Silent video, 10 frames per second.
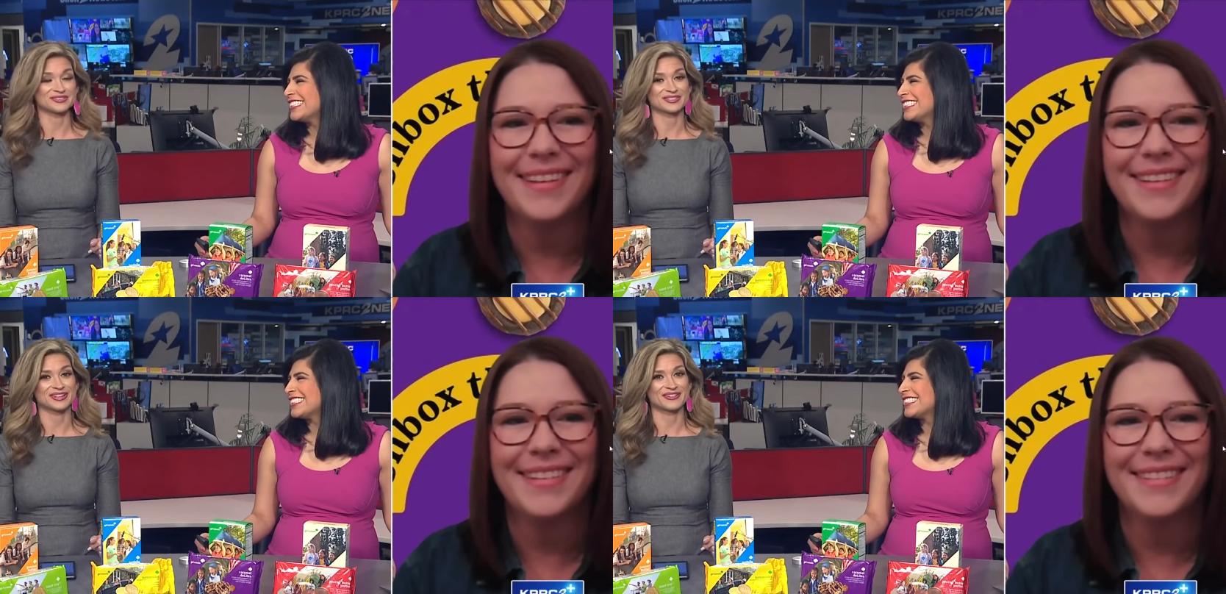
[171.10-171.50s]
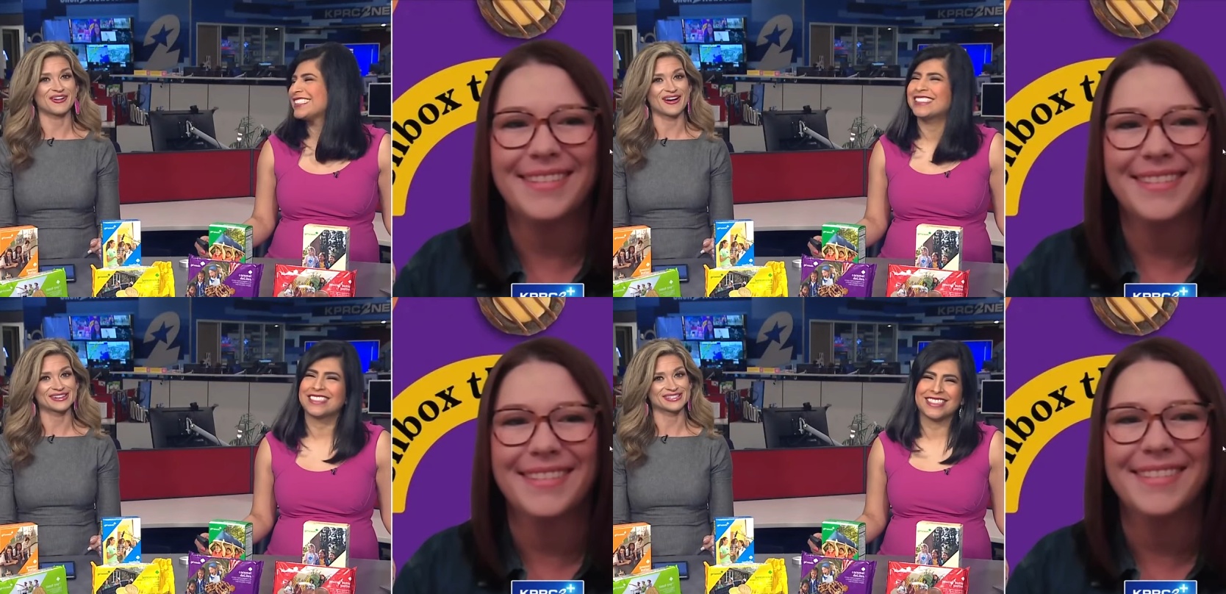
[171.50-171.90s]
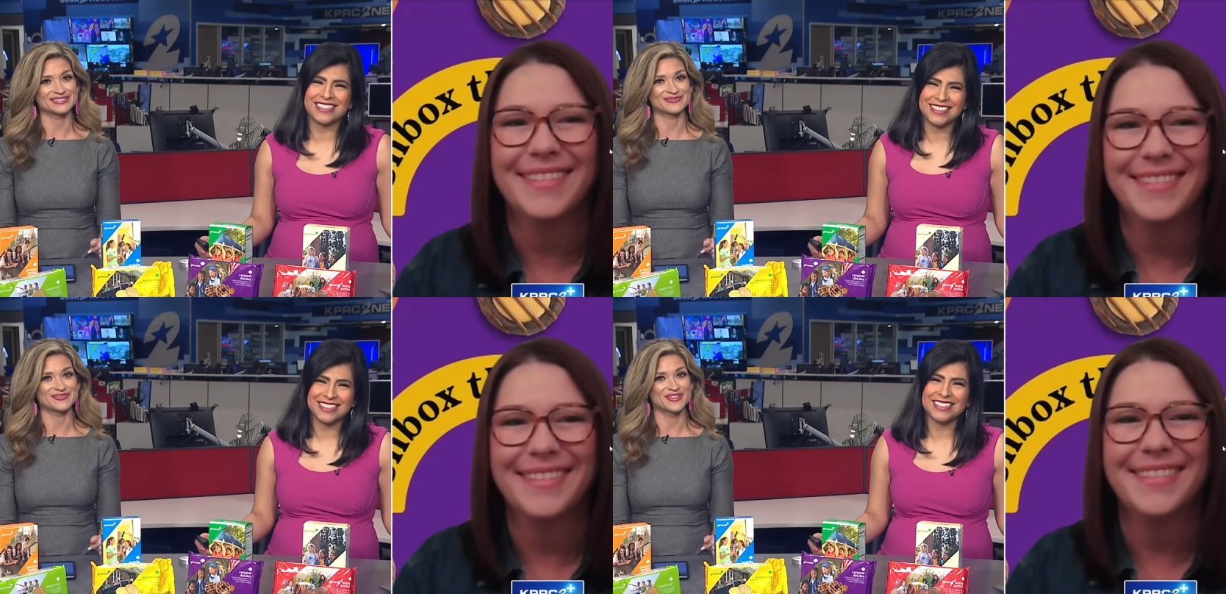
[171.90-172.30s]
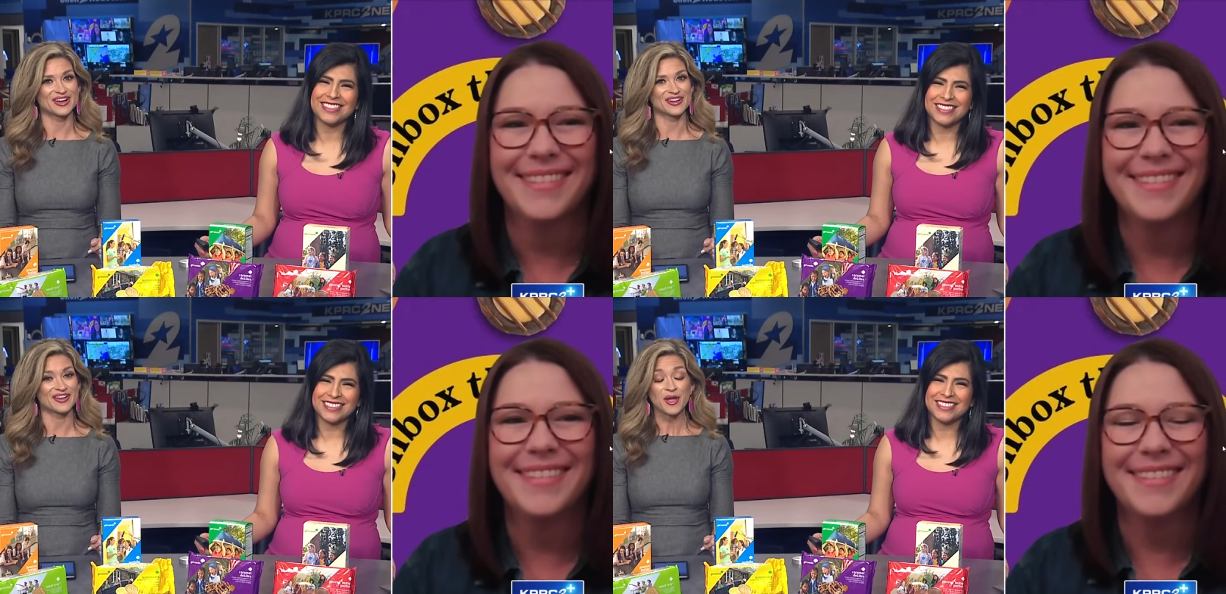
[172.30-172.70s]
Speaker 1: So awesome.
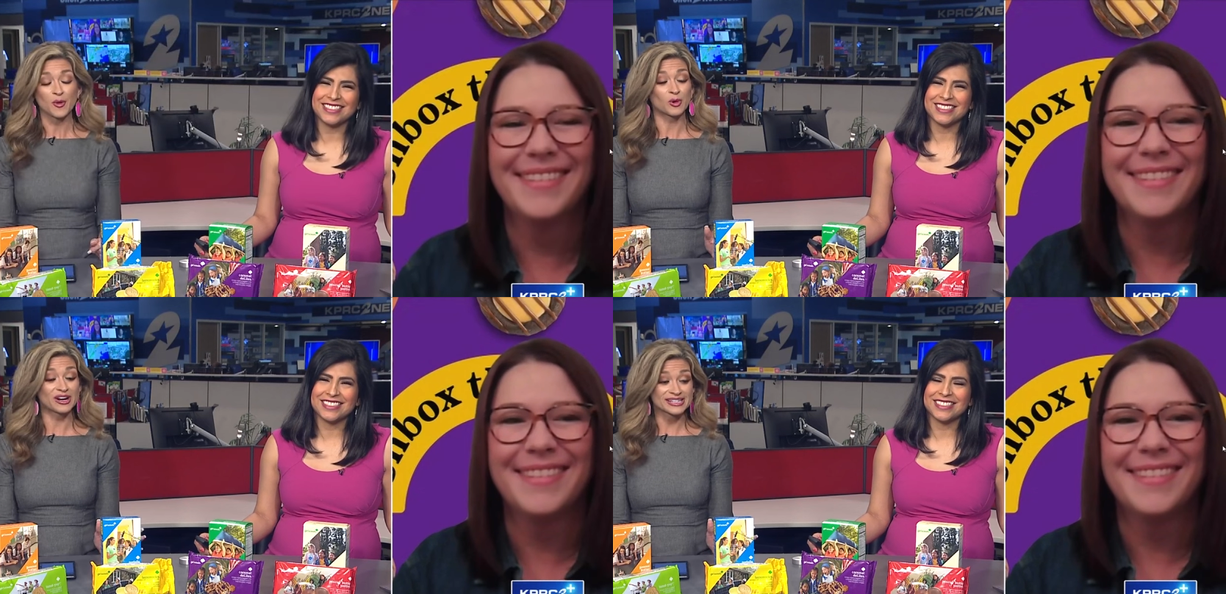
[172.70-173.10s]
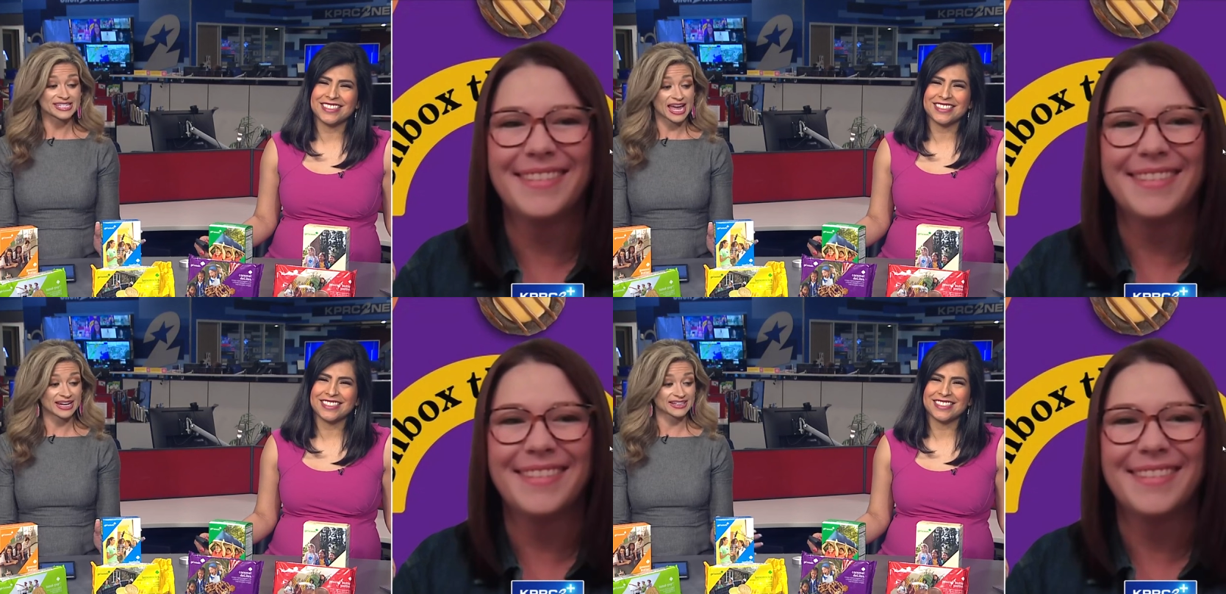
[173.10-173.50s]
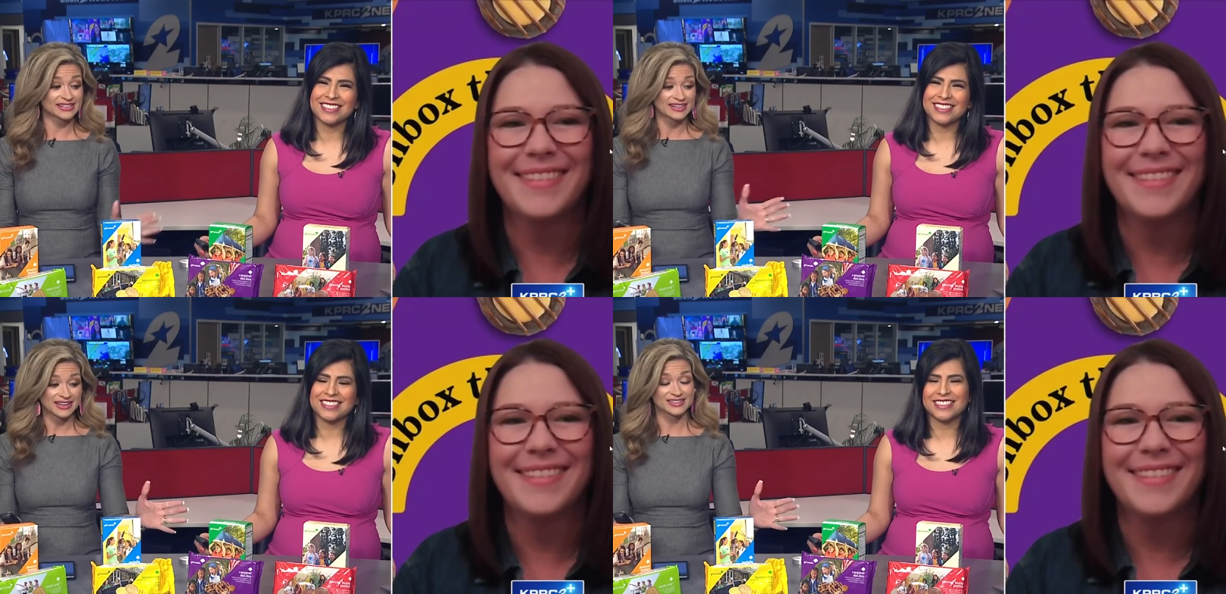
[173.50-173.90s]
Well, we're excited.